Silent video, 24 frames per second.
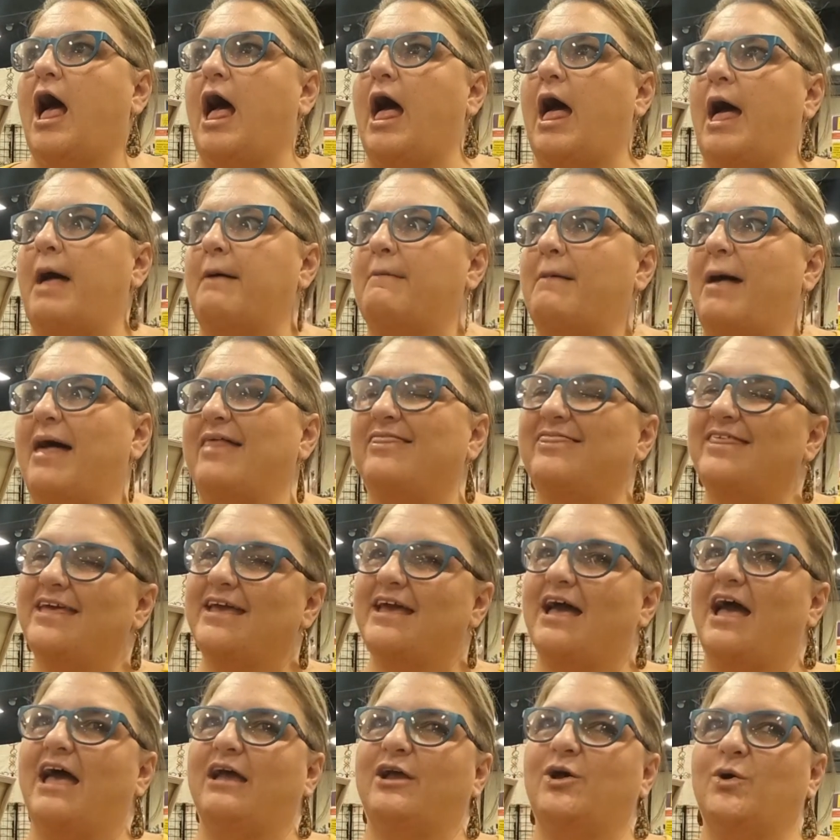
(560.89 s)
I
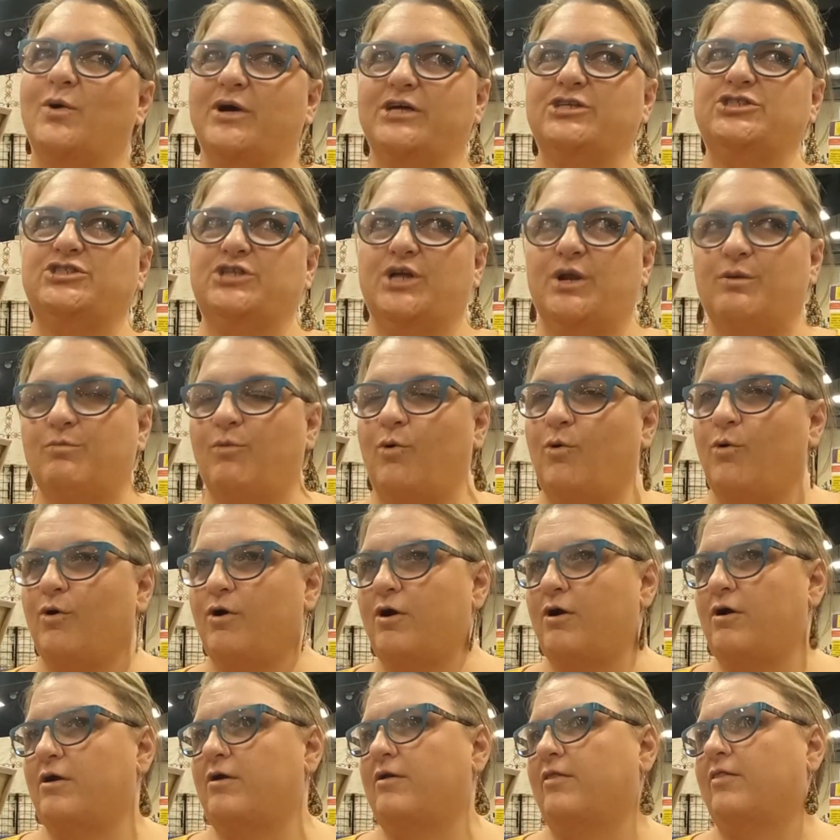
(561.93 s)
think I question
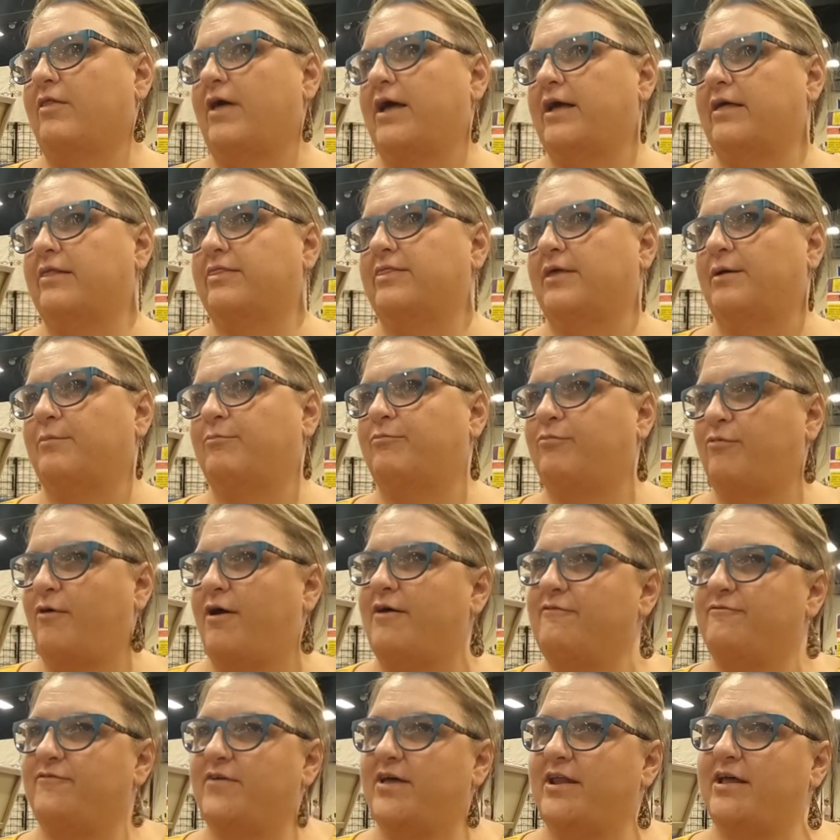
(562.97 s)
more like the
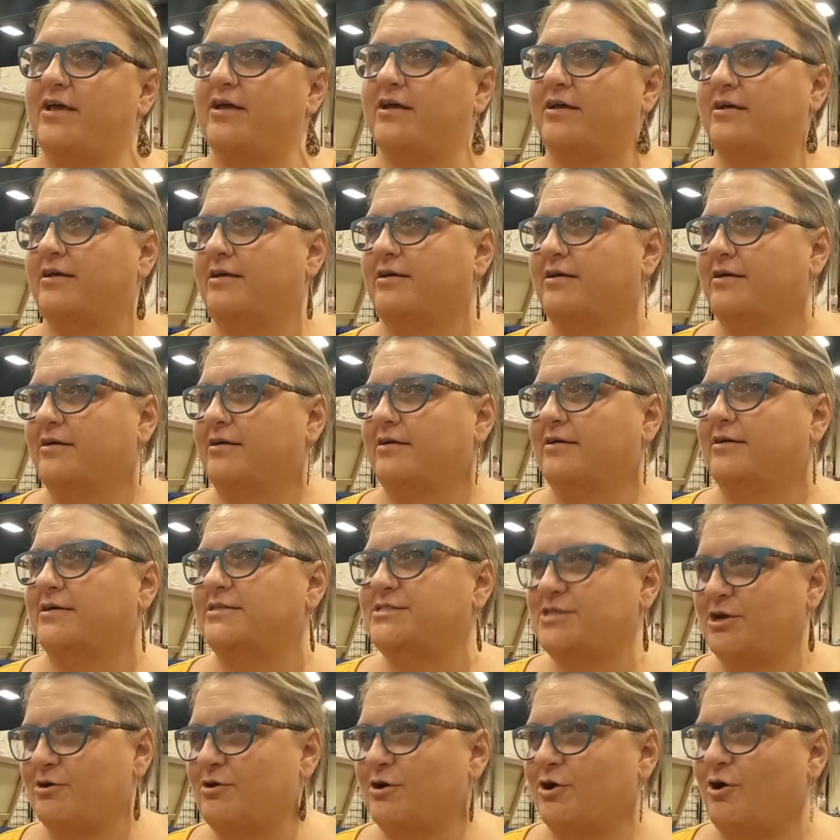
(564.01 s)
prophetic
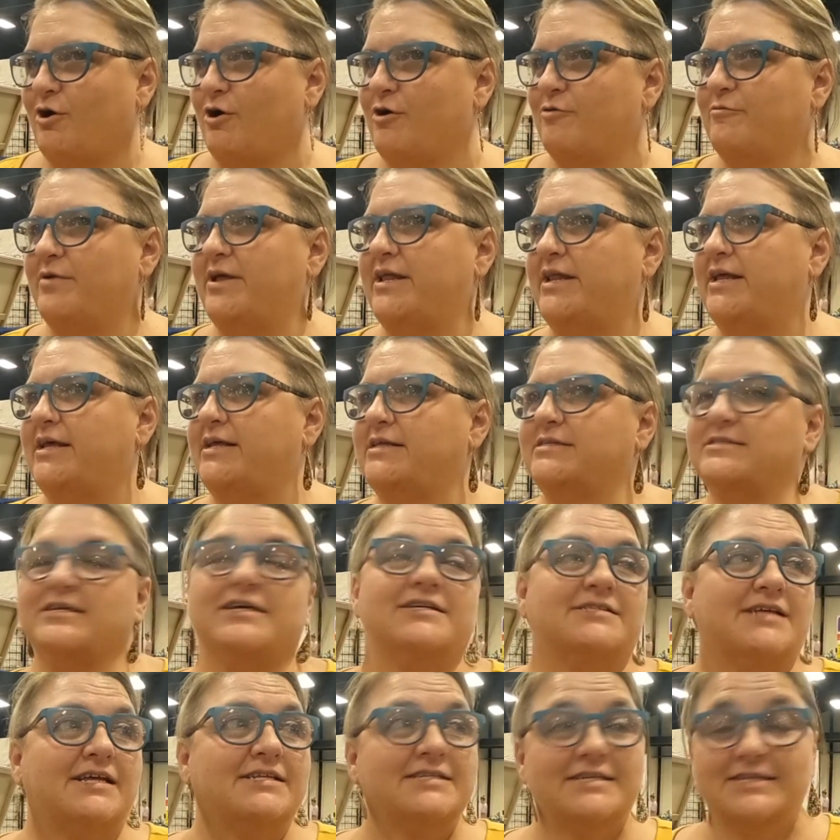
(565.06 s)
tarot card readings,
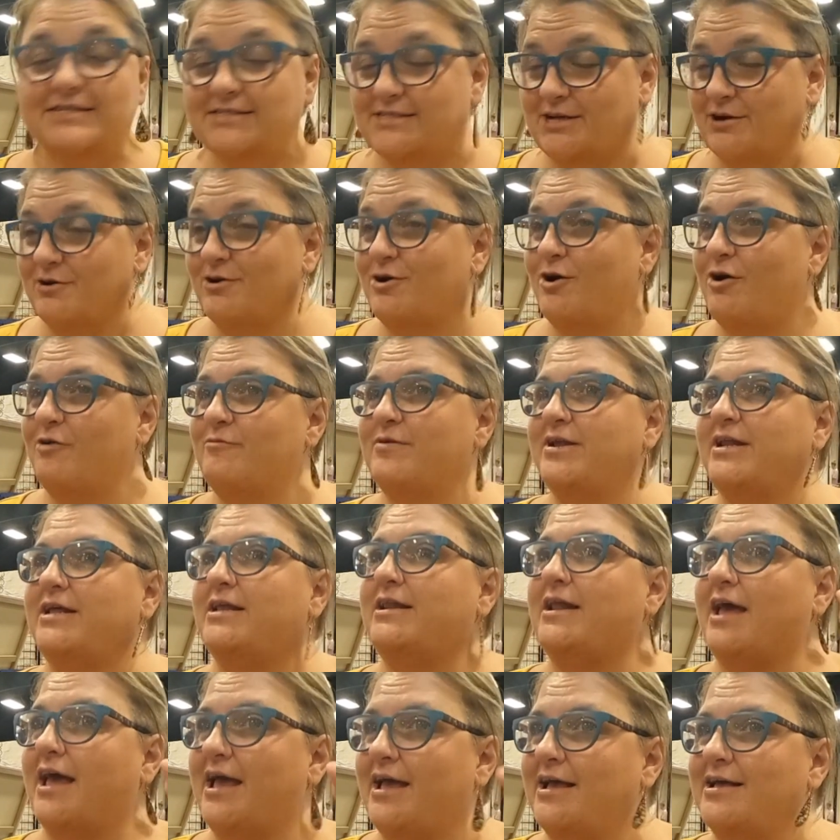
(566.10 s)
because I did a tarot card
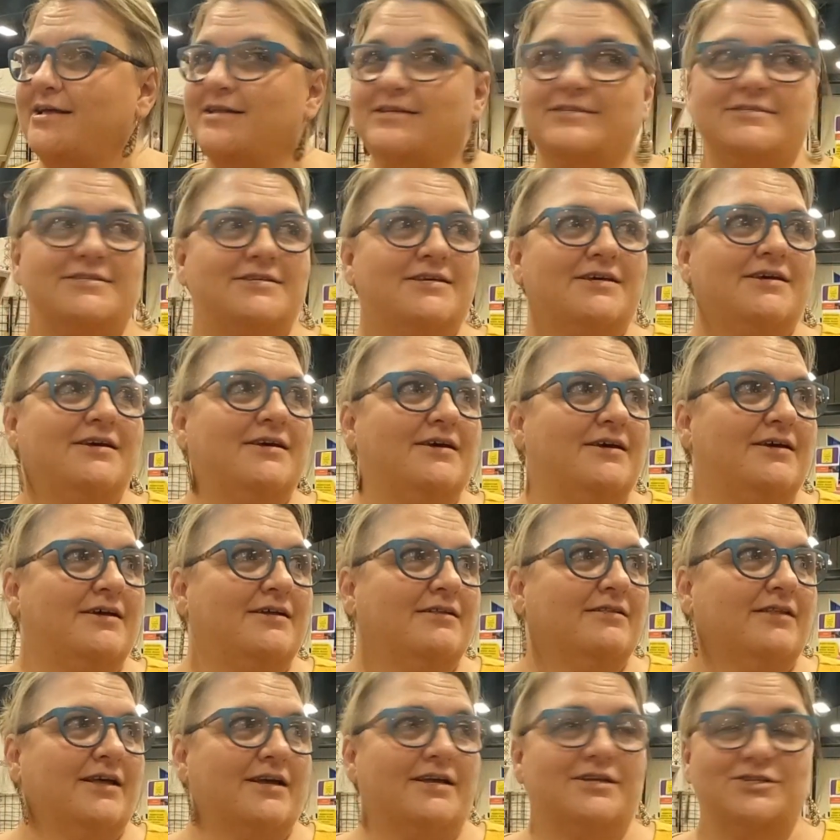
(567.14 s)
reading and
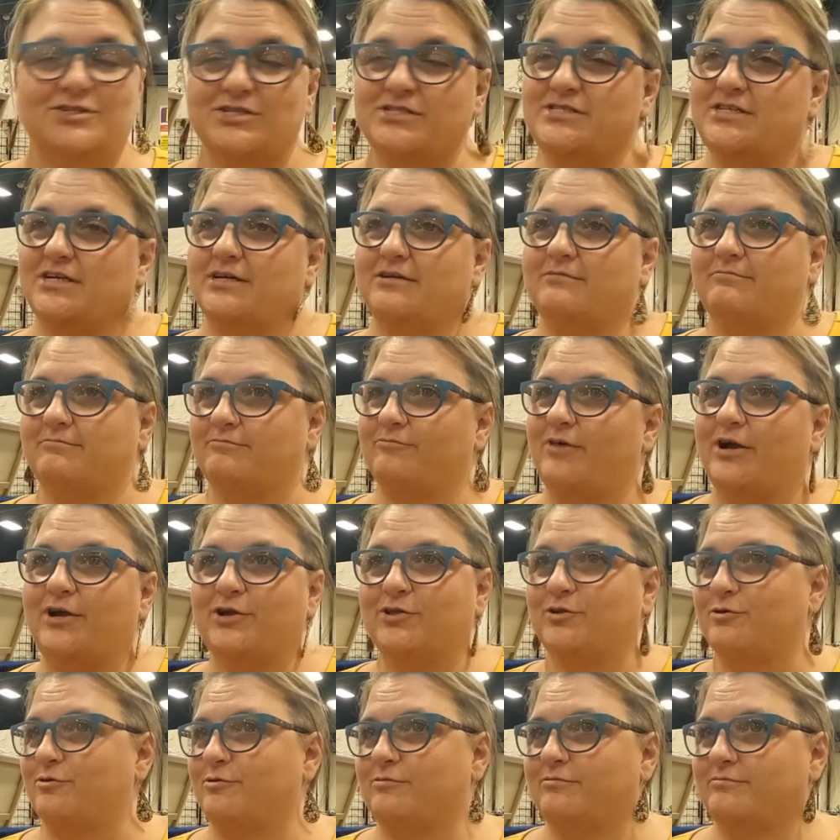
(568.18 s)
like just a
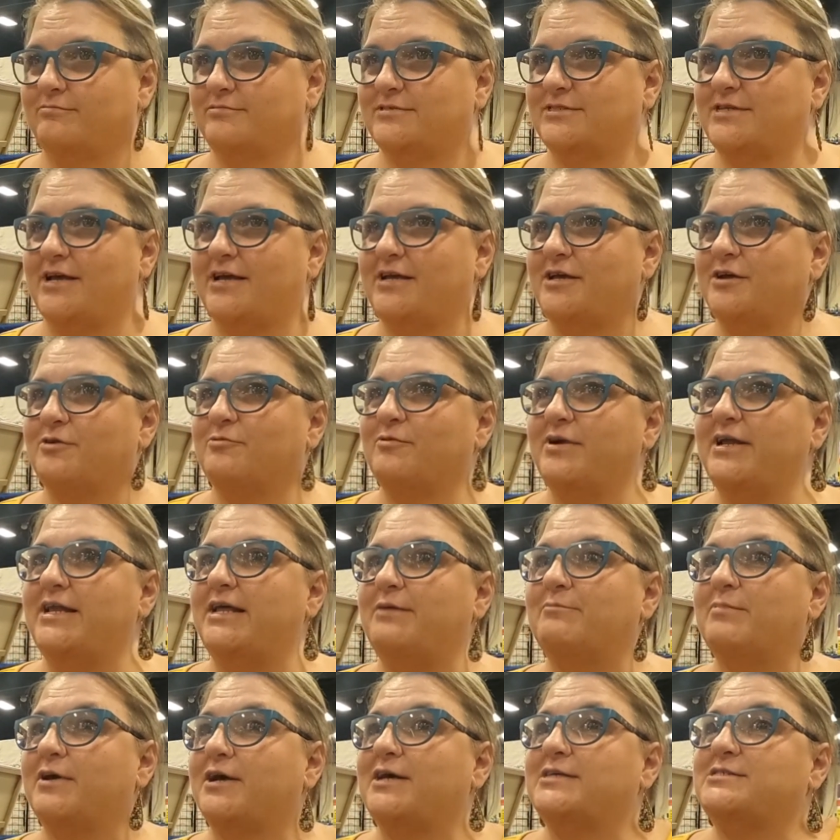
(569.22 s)
regular psychic
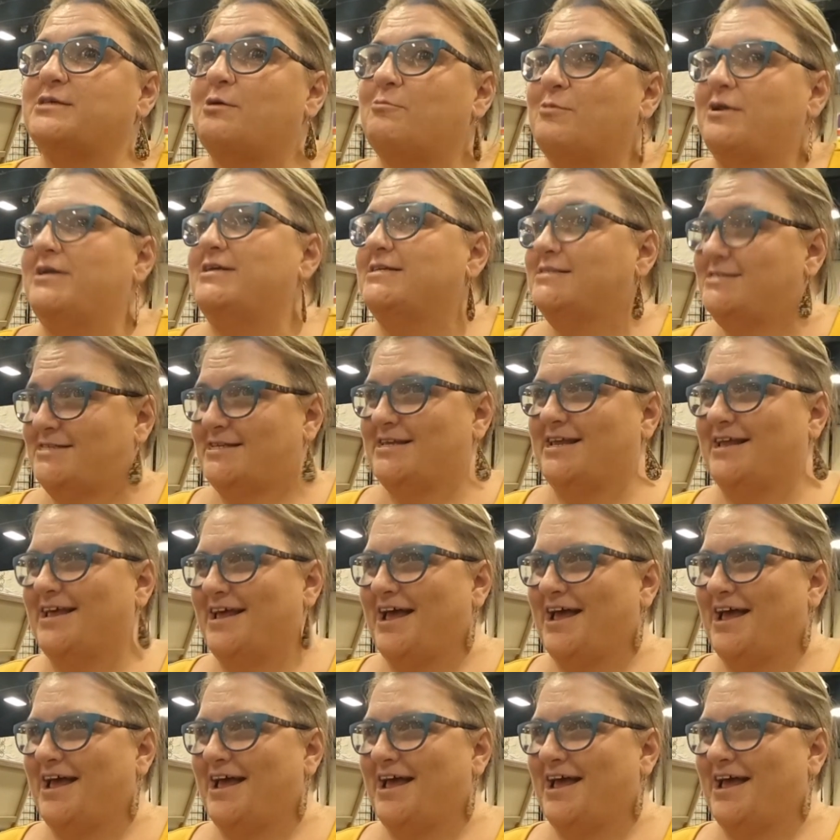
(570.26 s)
reading because I wanted to see,